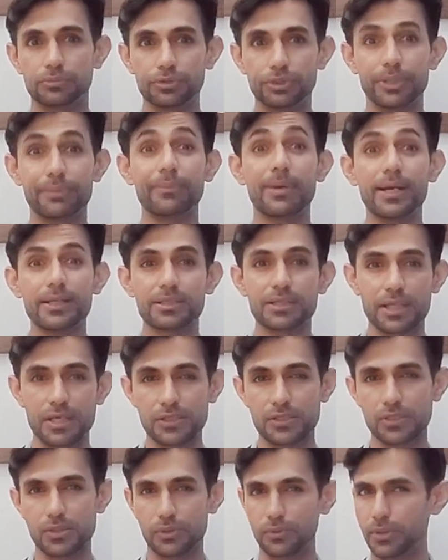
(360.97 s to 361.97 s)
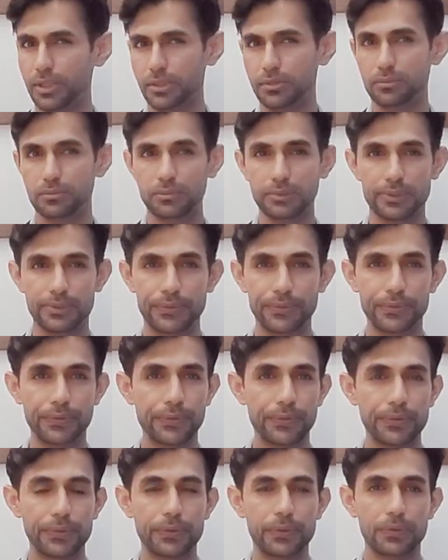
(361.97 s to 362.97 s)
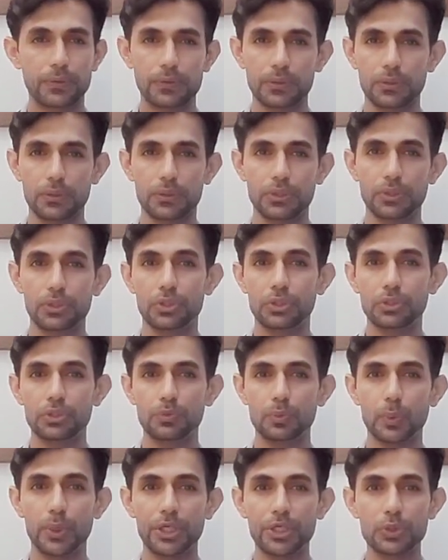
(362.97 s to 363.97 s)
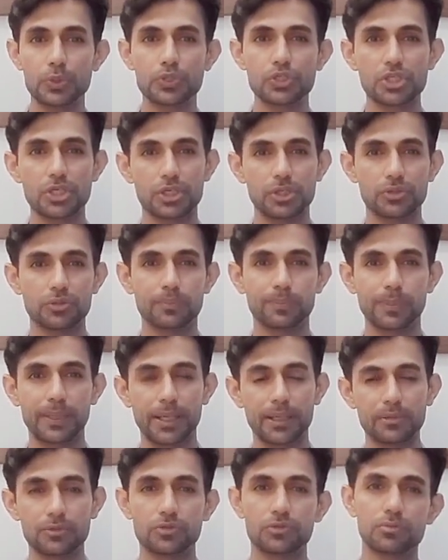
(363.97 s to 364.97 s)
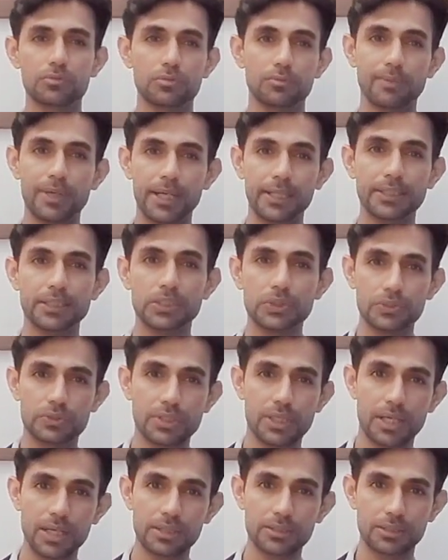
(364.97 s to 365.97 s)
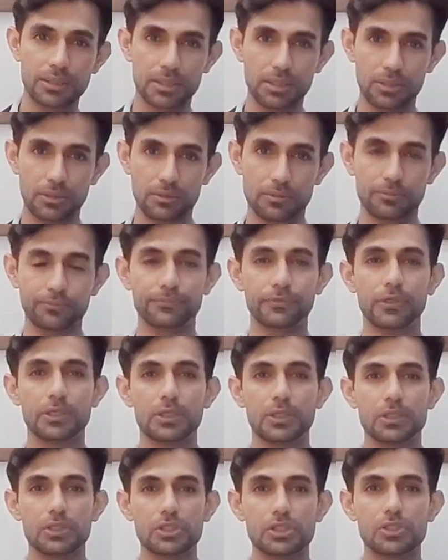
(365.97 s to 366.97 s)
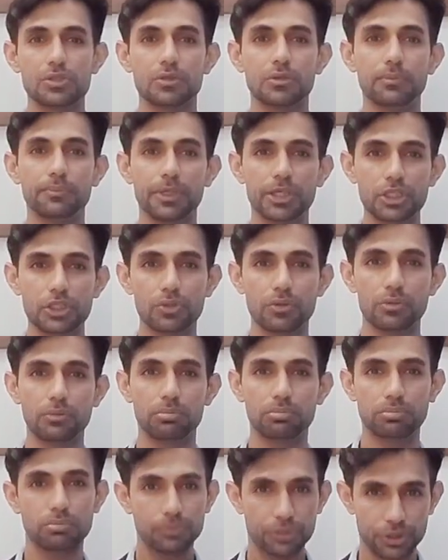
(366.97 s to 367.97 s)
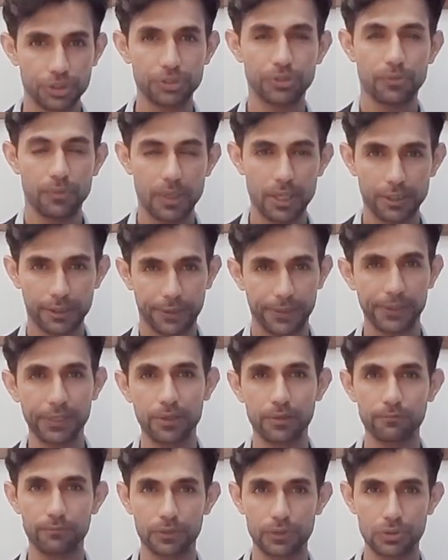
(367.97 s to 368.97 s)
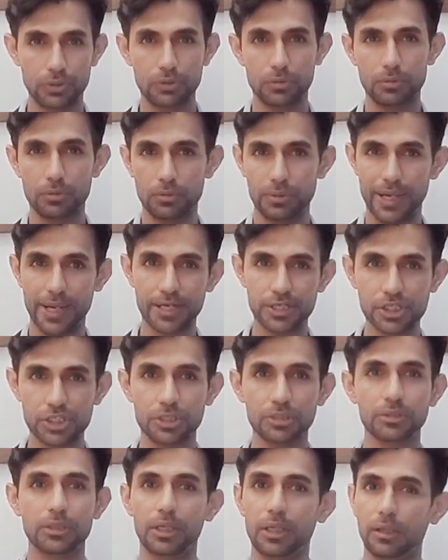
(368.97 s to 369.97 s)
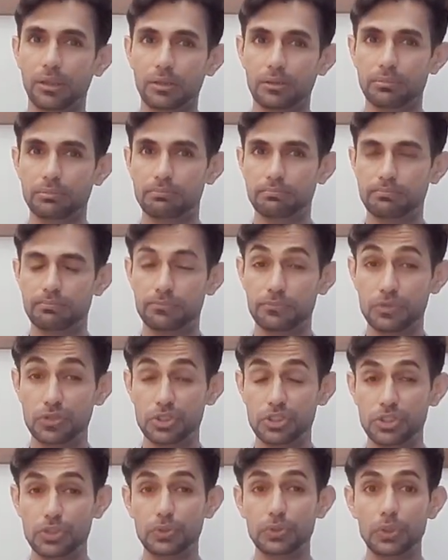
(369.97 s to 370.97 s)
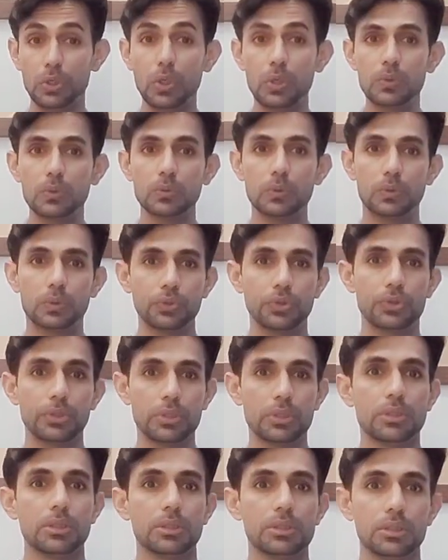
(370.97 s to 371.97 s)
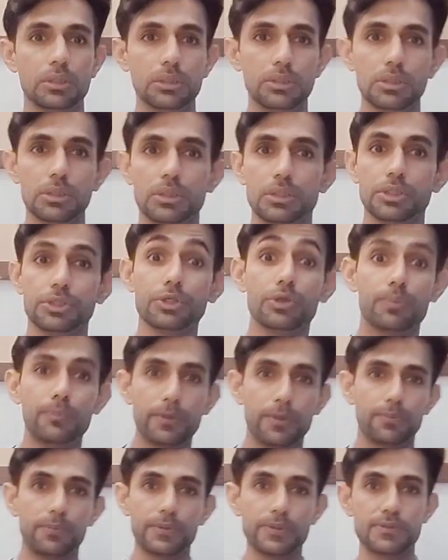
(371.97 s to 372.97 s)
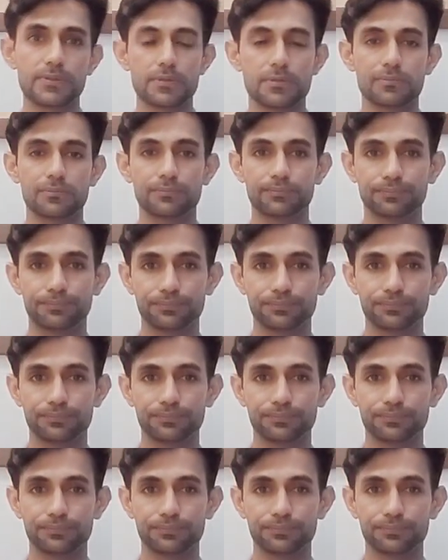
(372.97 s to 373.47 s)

they might ask you that why you change your plan to Bali to Jakarta, So make sure you are clear with your action and you know your purpose.